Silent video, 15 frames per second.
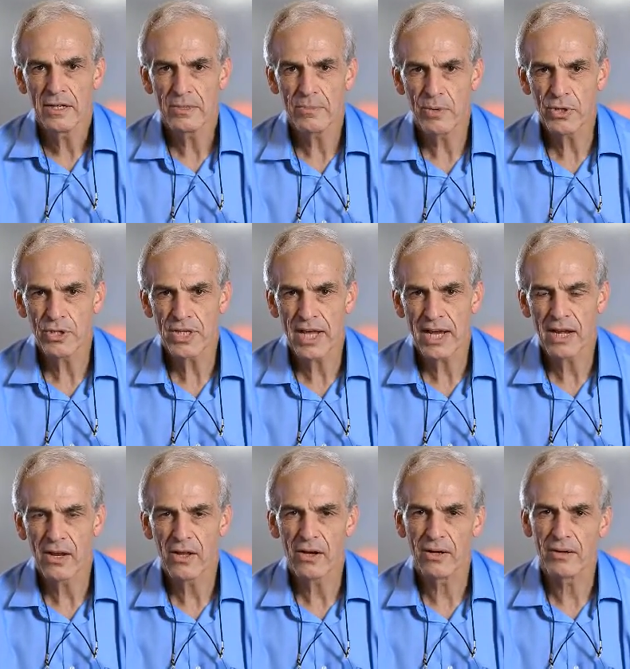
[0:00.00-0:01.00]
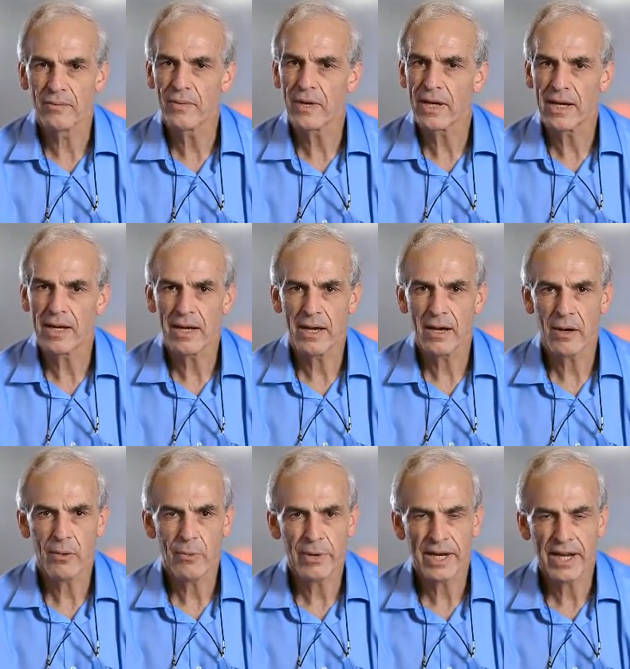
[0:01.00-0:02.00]
to push that along. Uh,
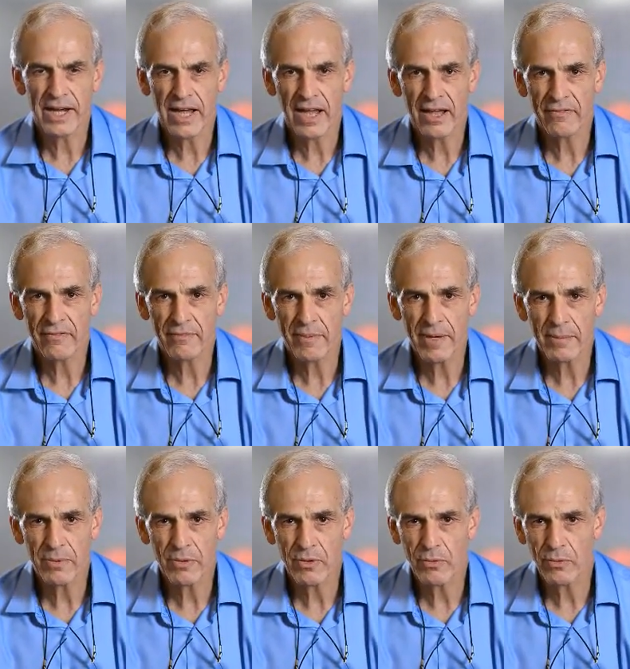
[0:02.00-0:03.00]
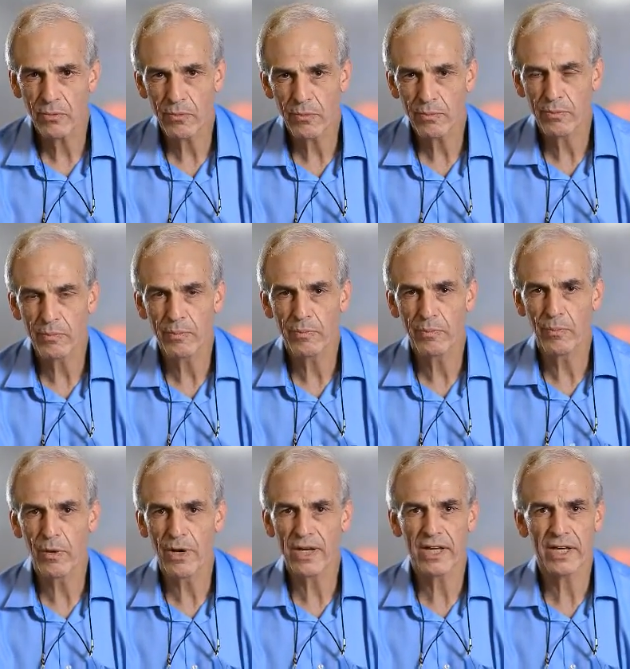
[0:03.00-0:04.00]
we're going to have people
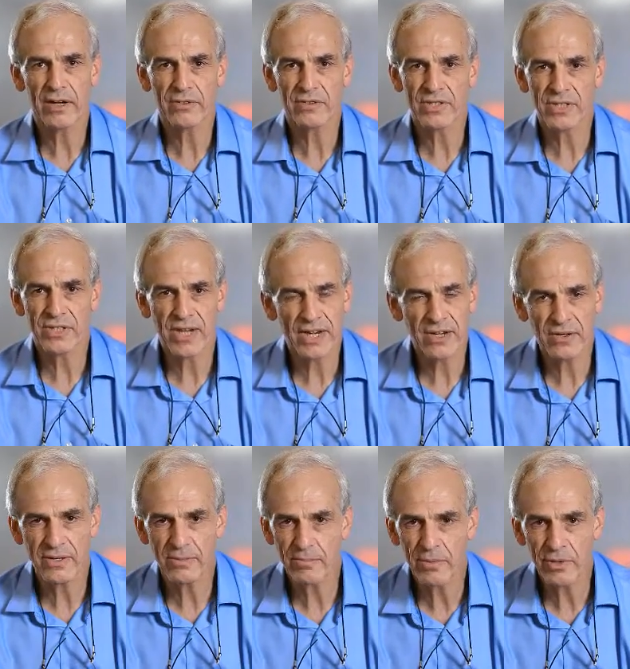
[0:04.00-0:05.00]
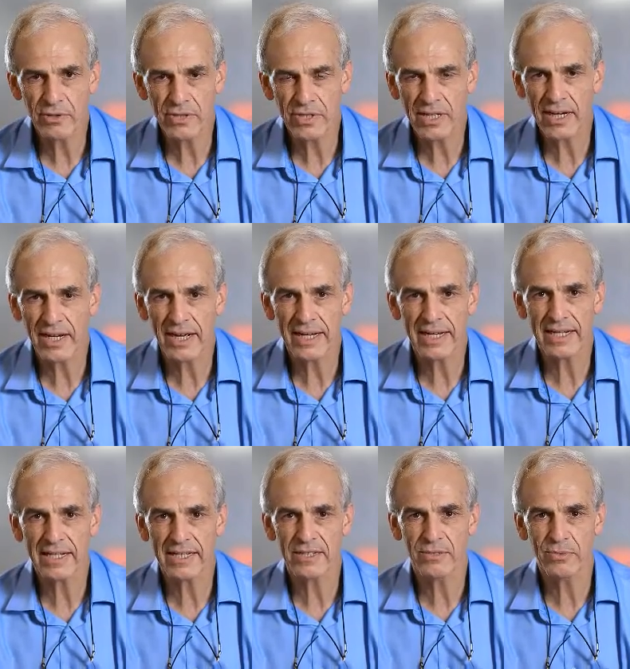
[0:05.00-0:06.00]
working straight on blue sky
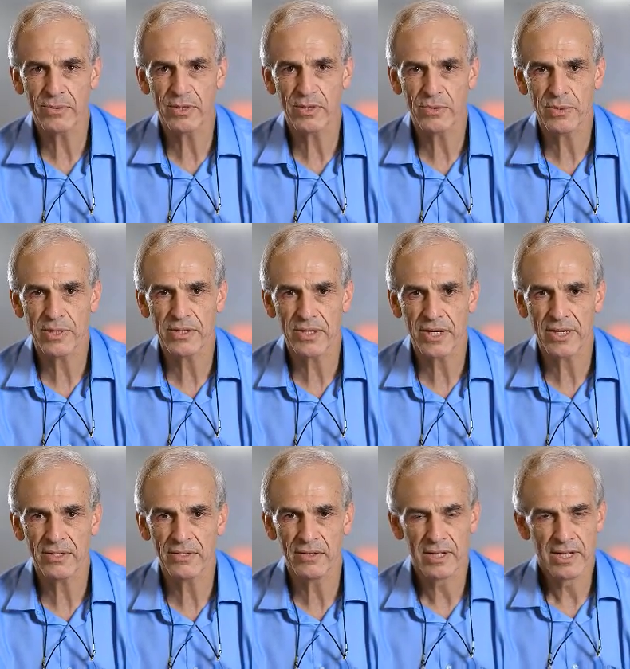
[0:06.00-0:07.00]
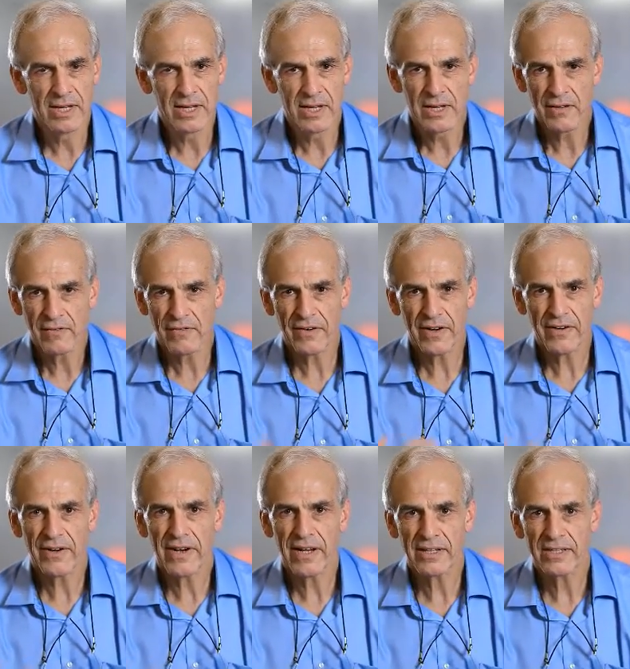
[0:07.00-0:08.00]
ideas, which we're trying to
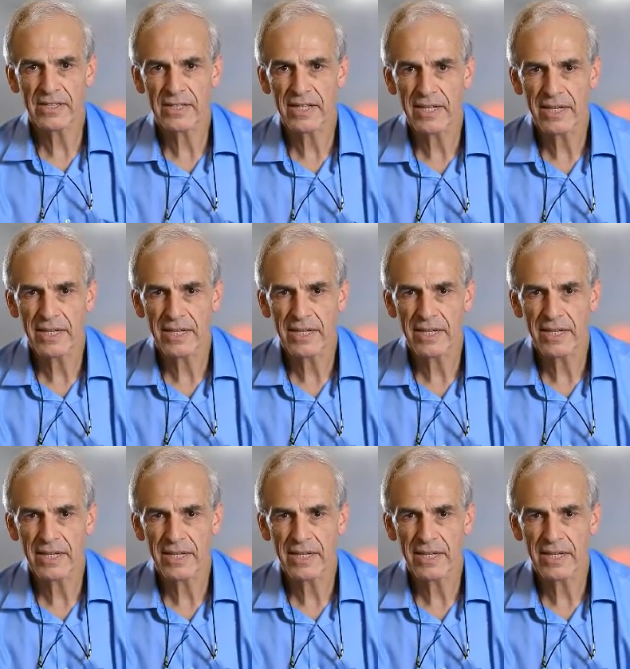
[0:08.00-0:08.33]
figure out